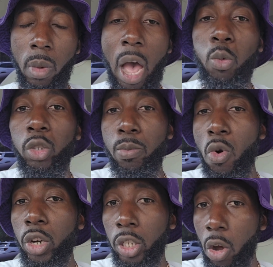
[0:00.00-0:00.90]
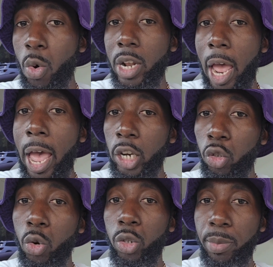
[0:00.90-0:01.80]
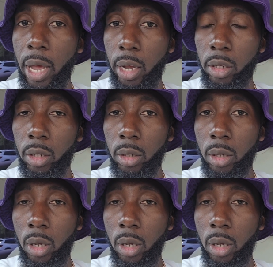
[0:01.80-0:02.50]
I was more so in the astral space.